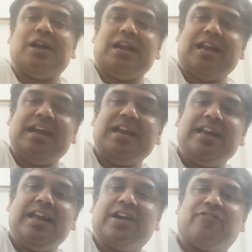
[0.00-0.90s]

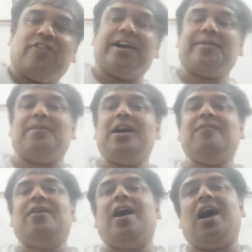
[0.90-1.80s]
linear form
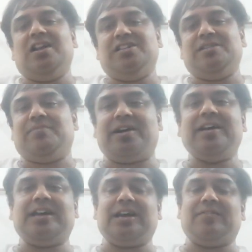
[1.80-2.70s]
of
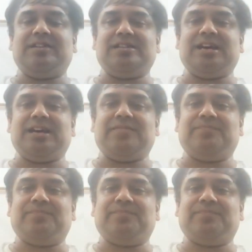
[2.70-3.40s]
algebraic equation.